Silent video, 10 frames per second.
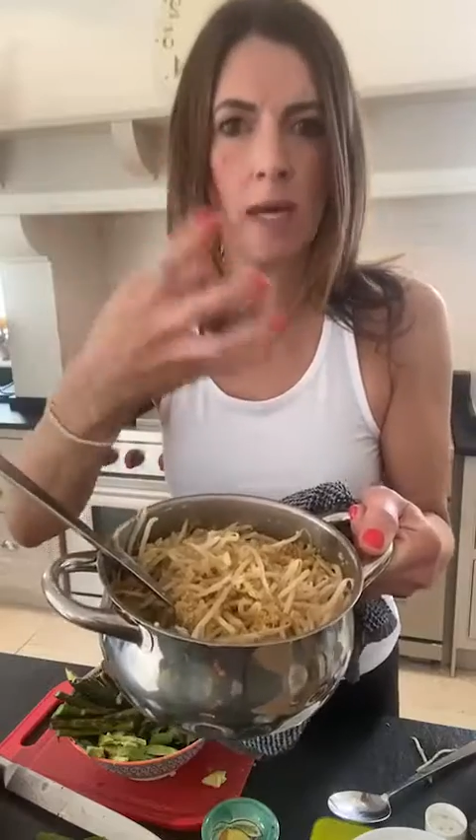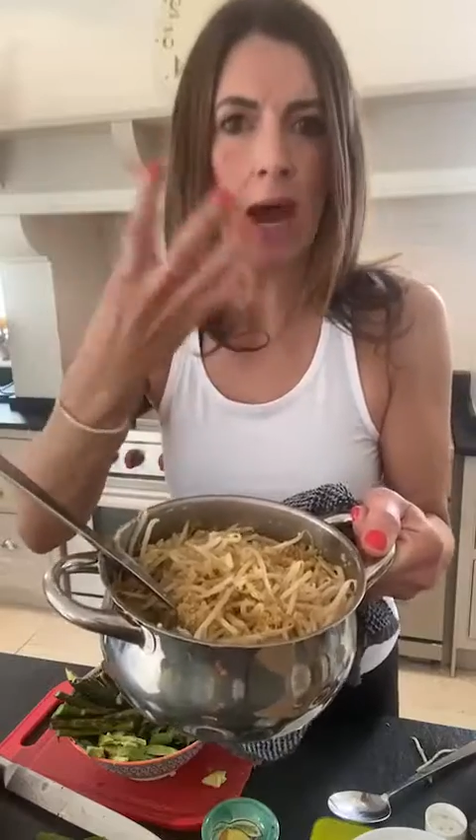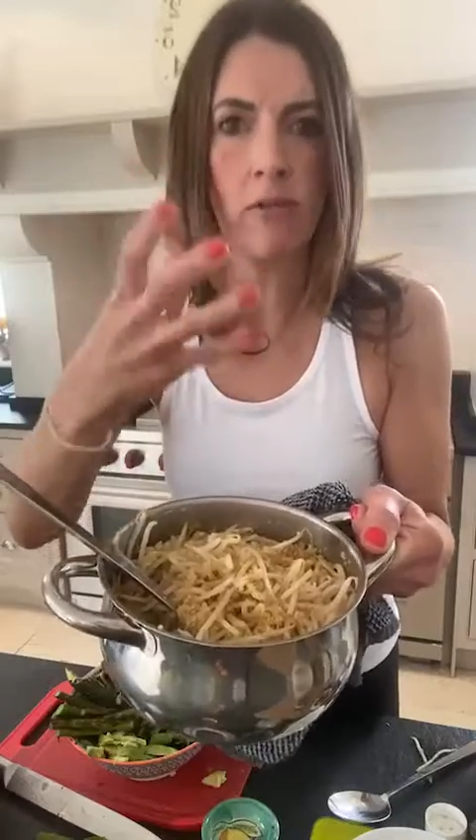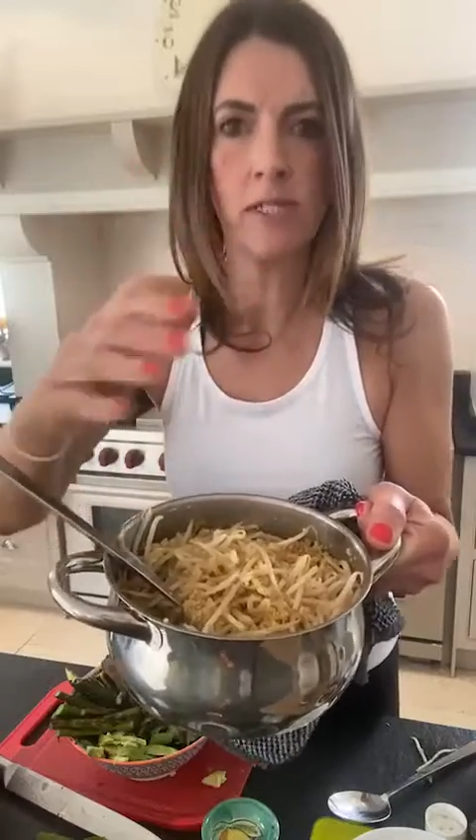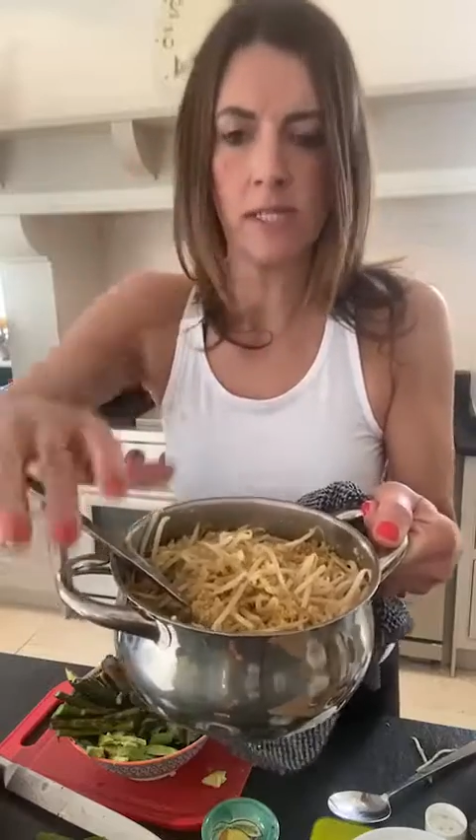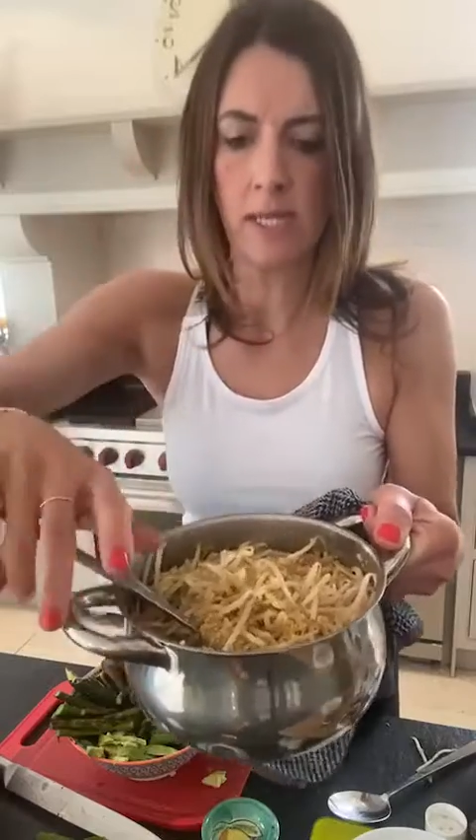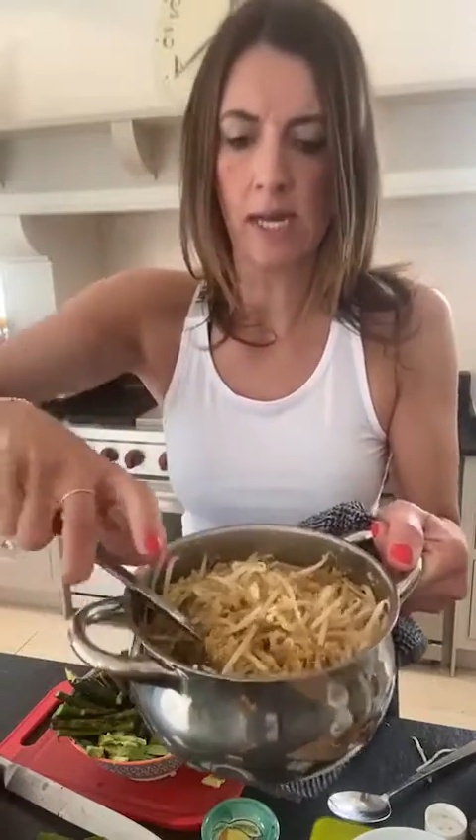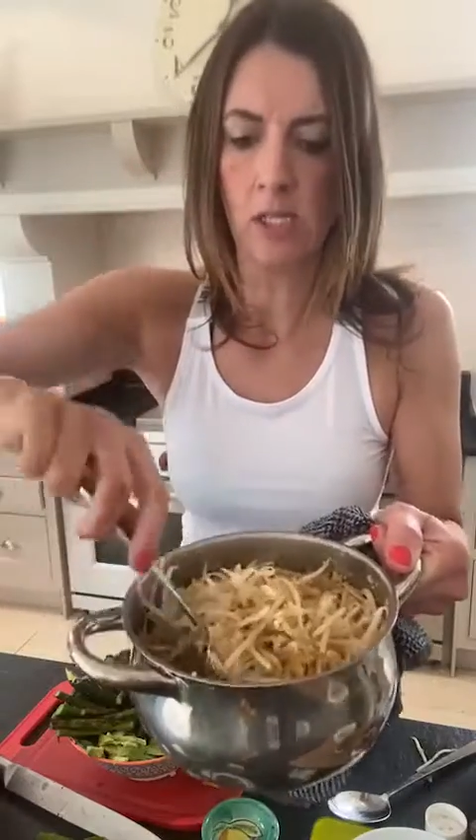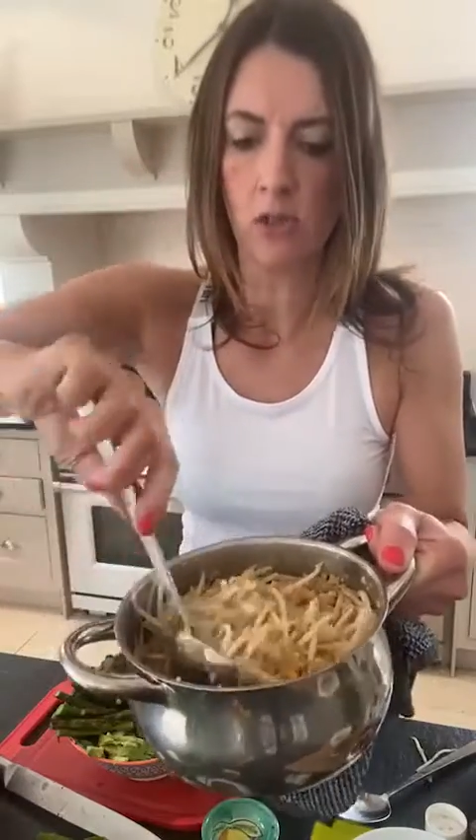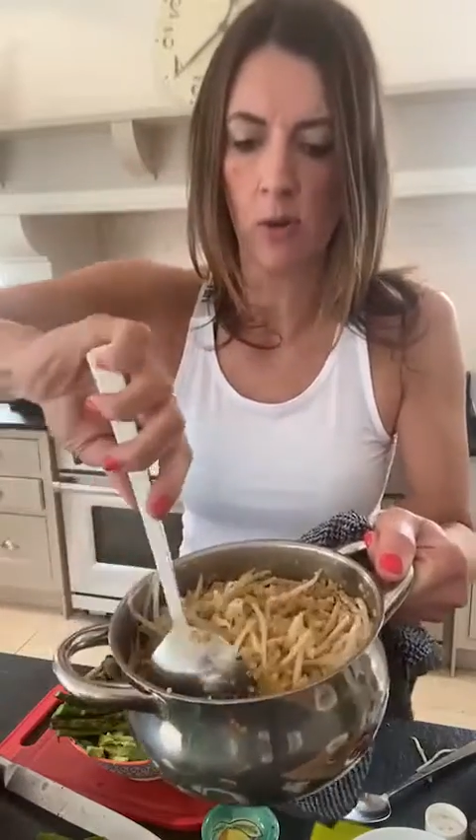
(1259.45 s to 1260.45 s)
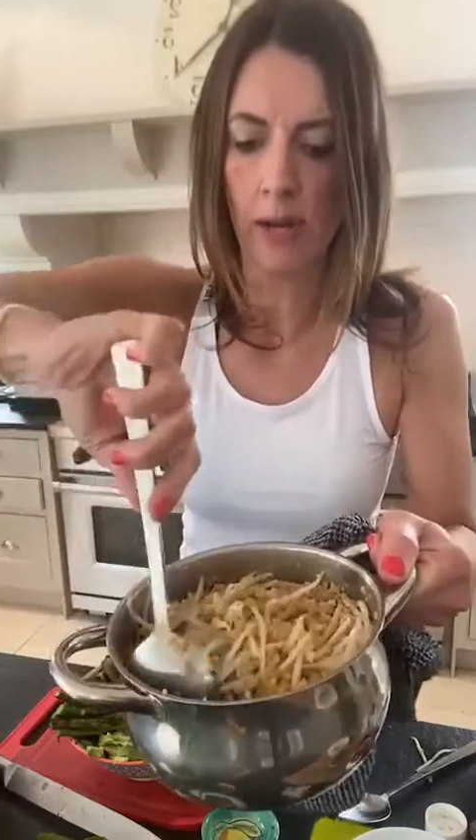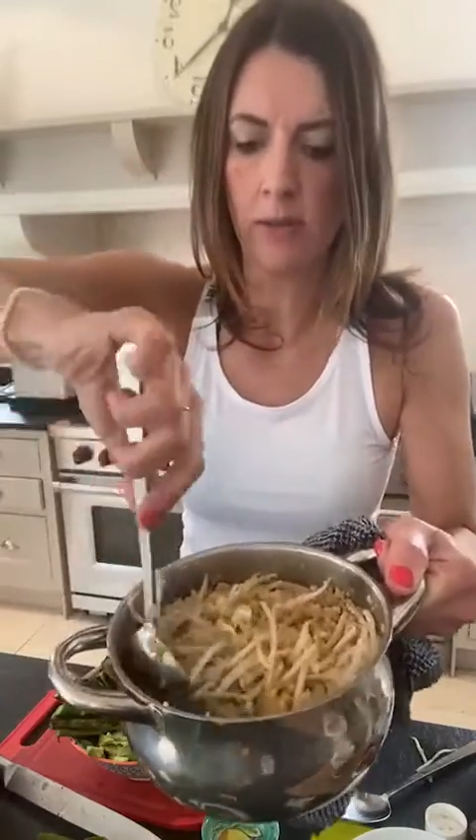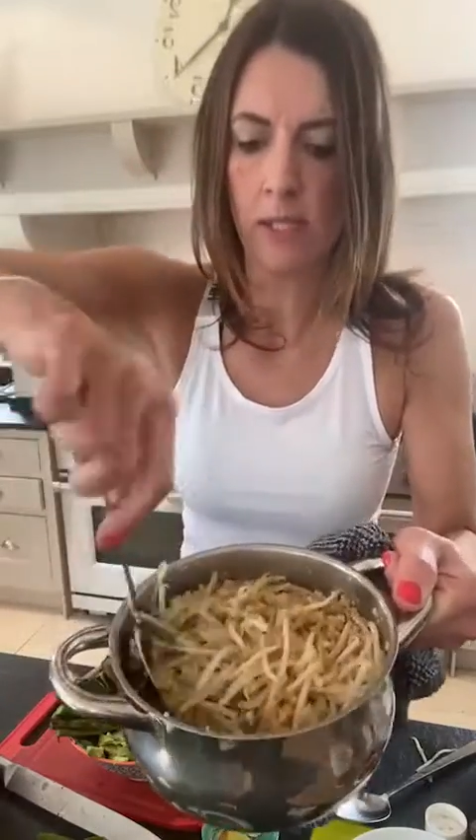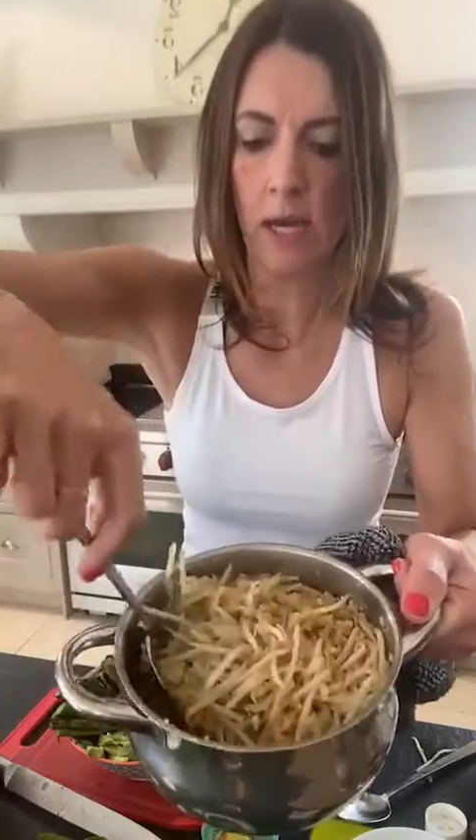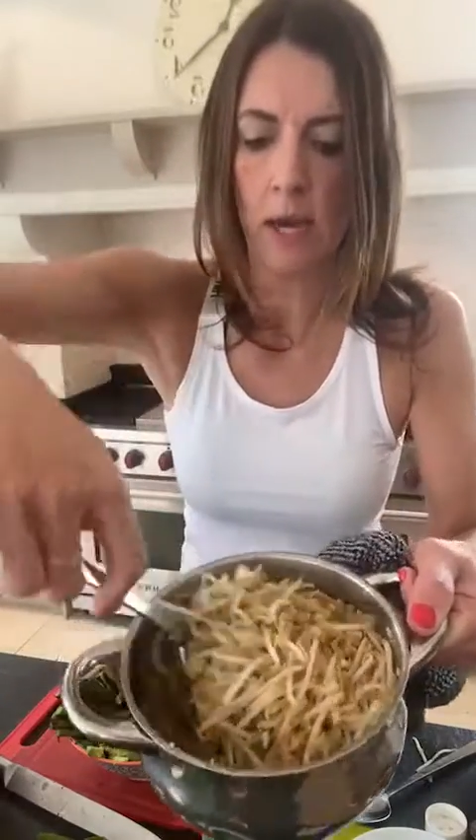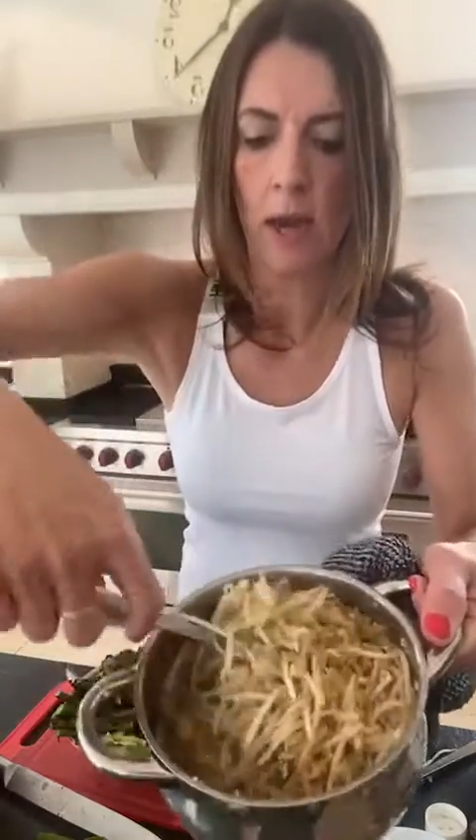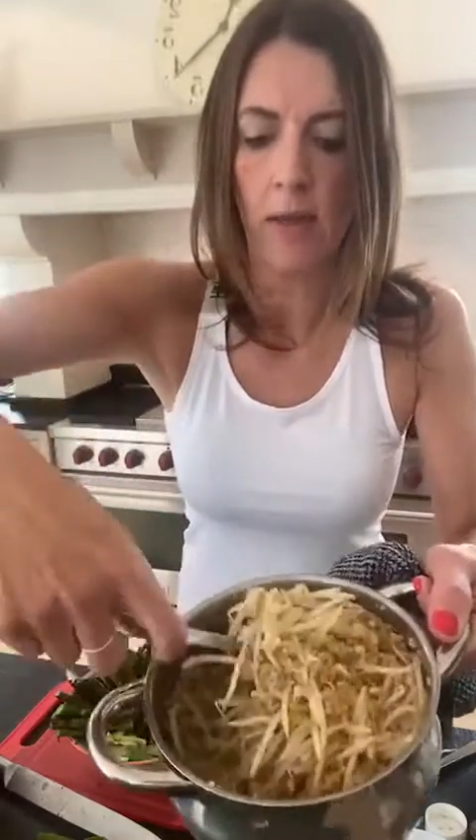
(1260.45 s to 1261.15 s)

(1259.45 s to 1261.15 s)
carroty taste throughout it.